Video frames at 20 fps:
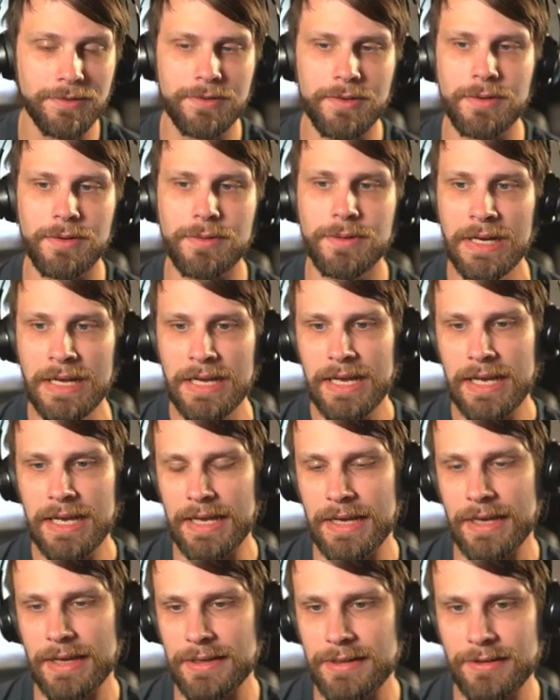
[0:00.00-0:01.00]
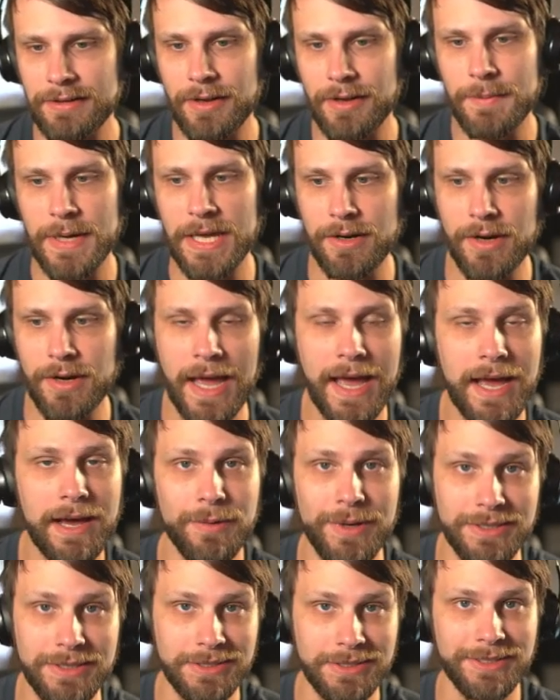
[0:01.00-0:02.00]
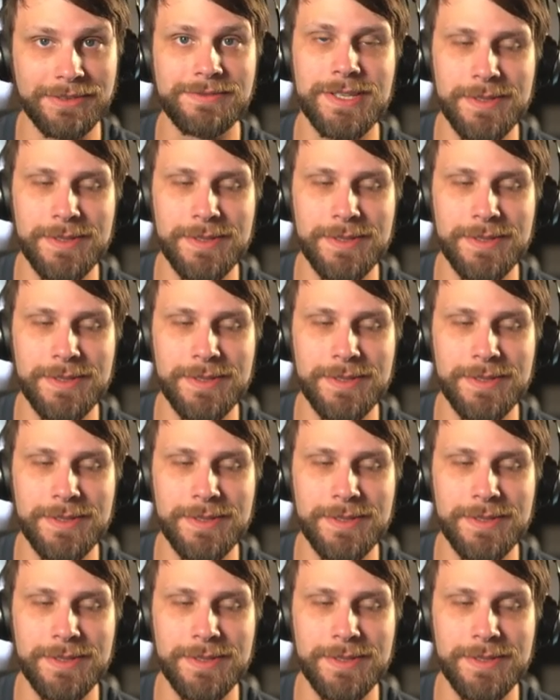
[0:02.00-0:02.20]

So uh, no matter how it leaves the